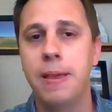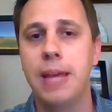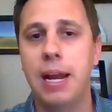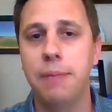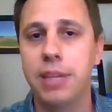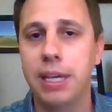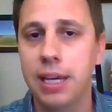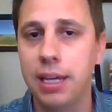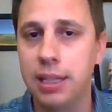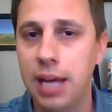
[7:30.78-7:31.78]
that I'm
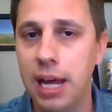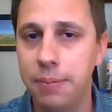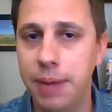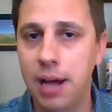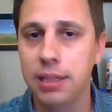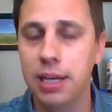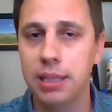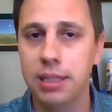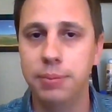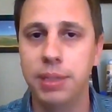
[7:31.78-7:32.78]
thinking a lot about
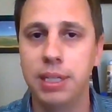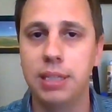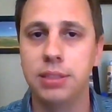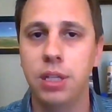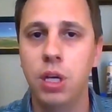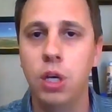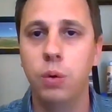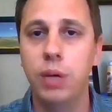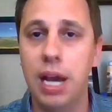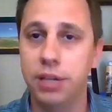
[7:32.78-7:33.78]
lately, because
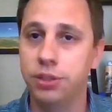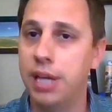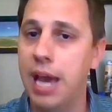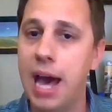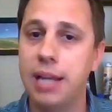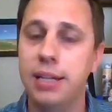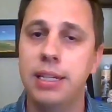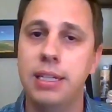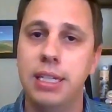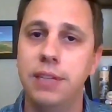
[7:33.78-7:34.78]
we actually had,
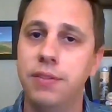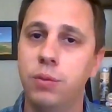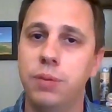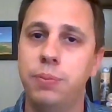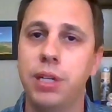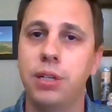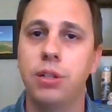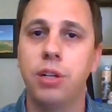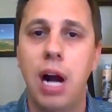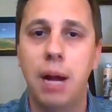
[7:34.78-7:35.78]
even with
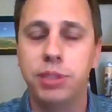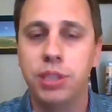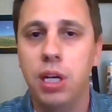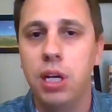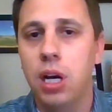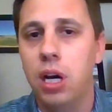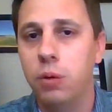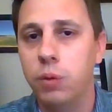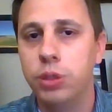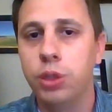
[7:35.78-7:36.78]
bigger crops,
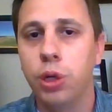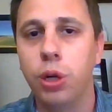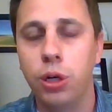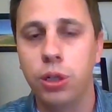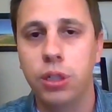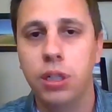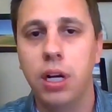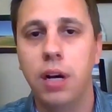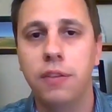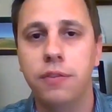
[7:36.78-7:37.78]
a return
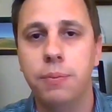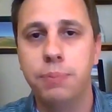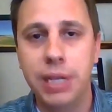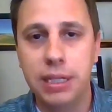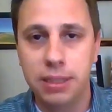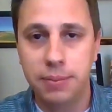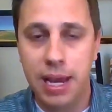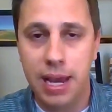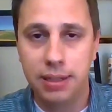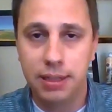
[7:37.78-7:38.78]
of big
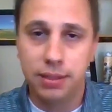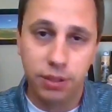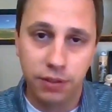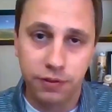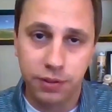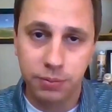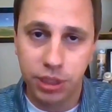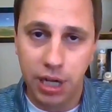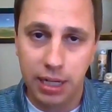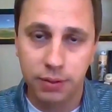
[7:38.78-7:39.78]
demand, including from
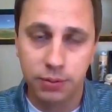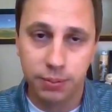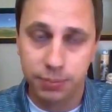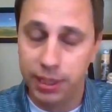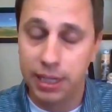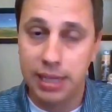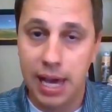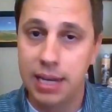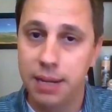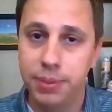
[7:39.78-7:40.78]
China. We're bringing
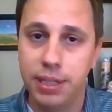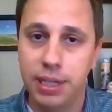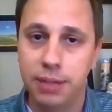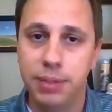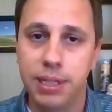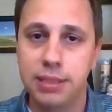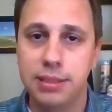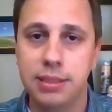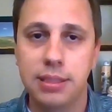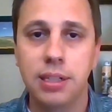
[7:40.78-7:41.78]
that up again because
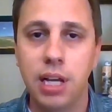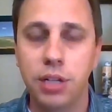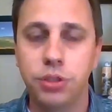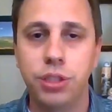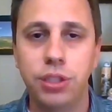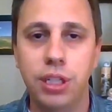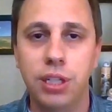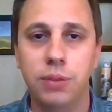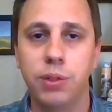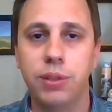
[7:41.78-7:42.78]
it's an election
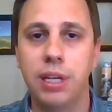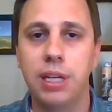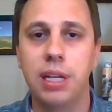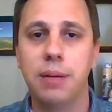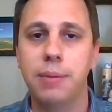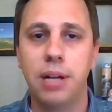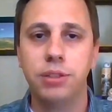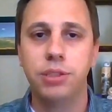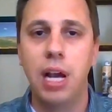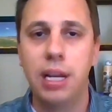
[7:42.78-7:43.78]
year and we're thinking about
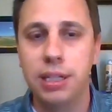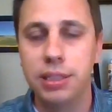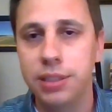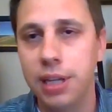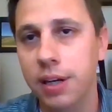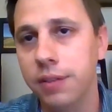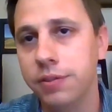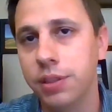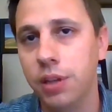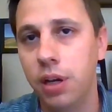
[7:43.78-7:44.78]
China and
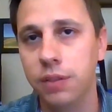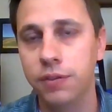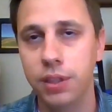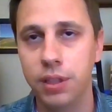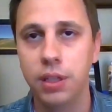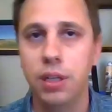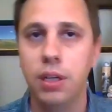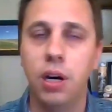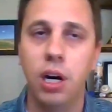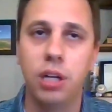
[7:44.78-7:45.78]
tariffs and all of the
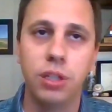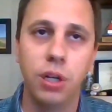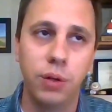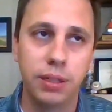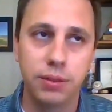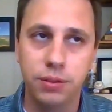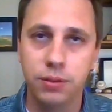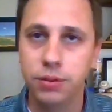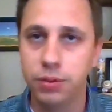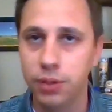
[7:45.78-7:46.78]
ongoing
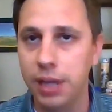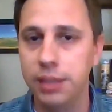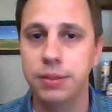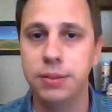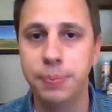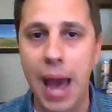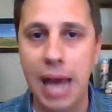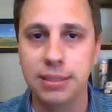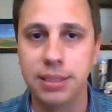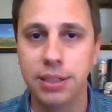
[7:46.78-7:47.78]
trade
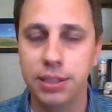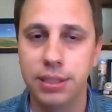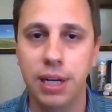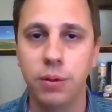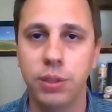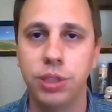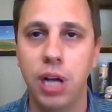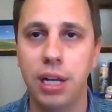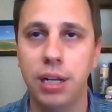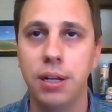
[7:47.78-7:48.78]
spats here and there with
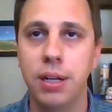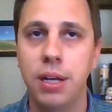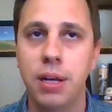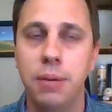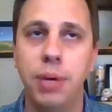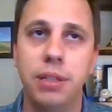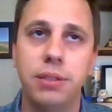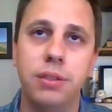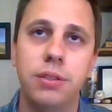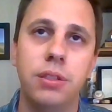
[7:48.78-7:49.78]
China. But
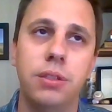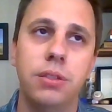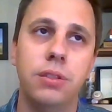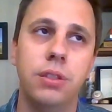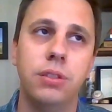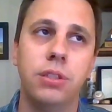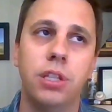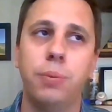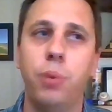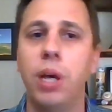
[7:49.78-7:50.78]
to
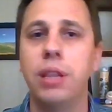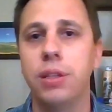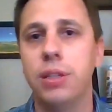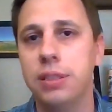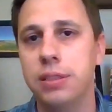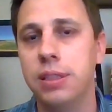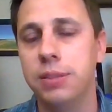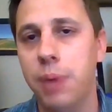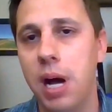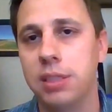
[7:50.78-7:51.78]
the point, there is
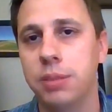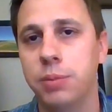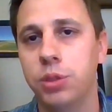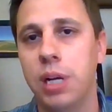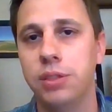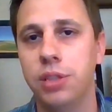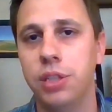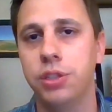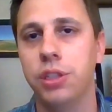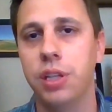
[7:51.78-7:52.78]
this possible
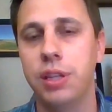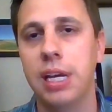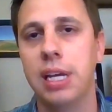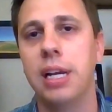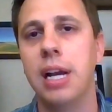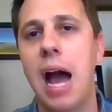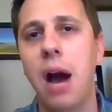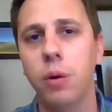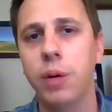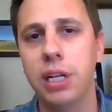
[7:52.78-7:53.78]
transition to thinking, how
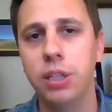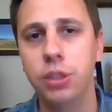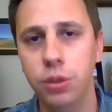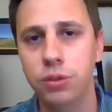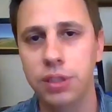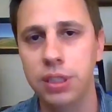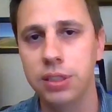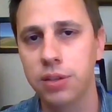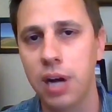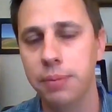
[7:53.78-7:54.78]
are we going to use
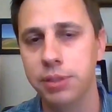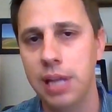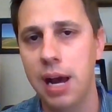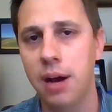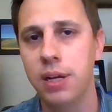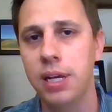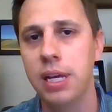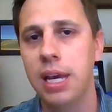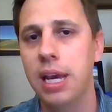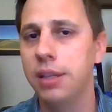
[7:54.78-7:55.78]
these crops now?
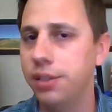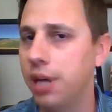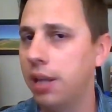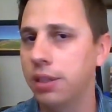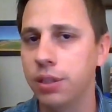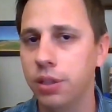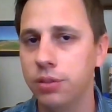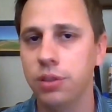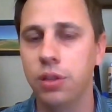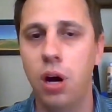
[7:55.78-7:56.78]
And the dollar
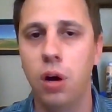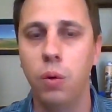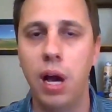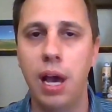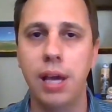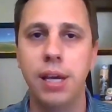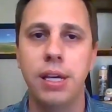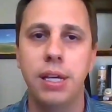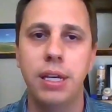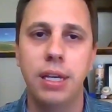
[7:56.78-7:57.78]
goes a long way
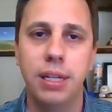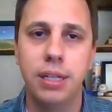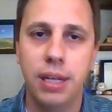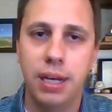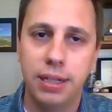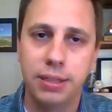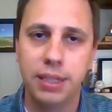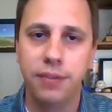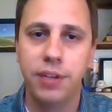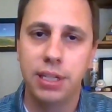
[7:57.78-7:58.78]
in
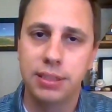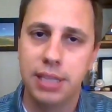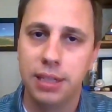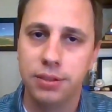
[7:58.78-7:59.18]
giving us that